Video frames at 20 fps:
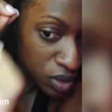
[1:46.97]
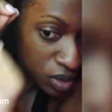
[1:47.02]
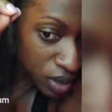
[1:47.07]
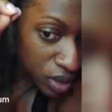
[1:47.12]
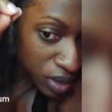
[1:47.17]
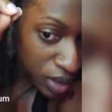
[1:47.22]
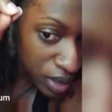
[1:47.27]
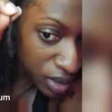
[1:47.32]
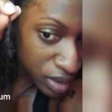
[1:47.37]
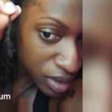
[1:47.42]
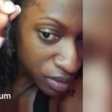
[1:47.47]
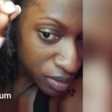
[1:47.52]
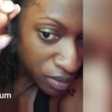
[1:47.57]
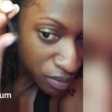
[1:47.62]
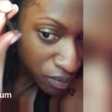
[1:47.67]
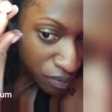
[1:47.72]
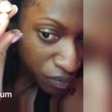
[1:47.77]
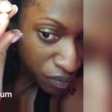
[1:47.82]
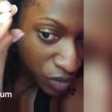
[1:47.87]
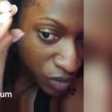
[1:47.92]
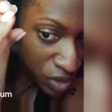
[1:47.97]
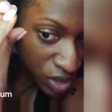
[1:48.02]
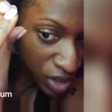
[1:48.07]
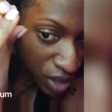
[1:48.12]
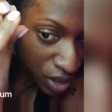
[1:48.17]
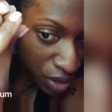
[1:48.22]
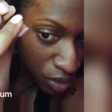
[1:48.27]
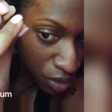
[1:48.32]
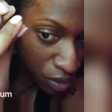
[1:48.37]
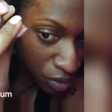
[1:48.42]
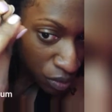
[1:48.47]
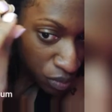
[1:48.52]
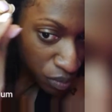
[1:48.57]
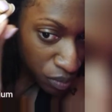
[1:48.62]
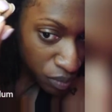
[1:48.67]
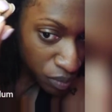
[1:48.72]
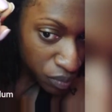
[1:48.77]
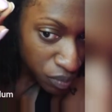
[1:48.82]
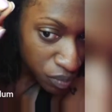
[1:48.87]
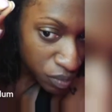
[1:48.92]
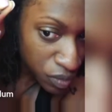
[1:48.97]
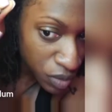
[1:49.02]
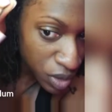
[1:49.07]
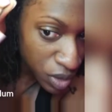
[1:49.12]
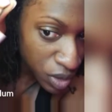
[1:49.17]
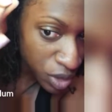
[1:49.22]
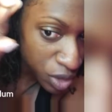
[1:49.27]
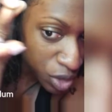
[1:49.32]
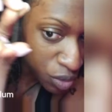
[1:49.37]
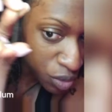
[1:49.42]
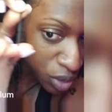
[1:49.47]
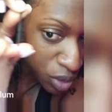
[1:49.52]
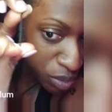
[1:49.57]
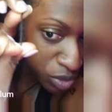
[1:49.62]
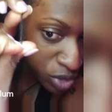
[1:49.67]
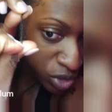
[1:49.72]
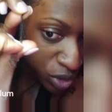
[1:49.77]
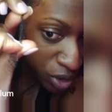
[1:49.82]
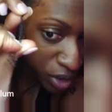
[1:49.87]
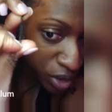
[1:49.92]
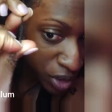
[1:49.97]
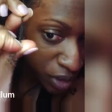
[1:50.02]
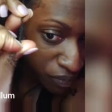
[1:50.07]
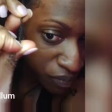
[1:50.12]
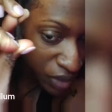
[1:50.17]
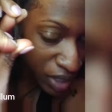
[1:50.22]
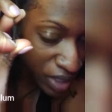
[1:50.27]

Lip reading: like down here where I'm starting.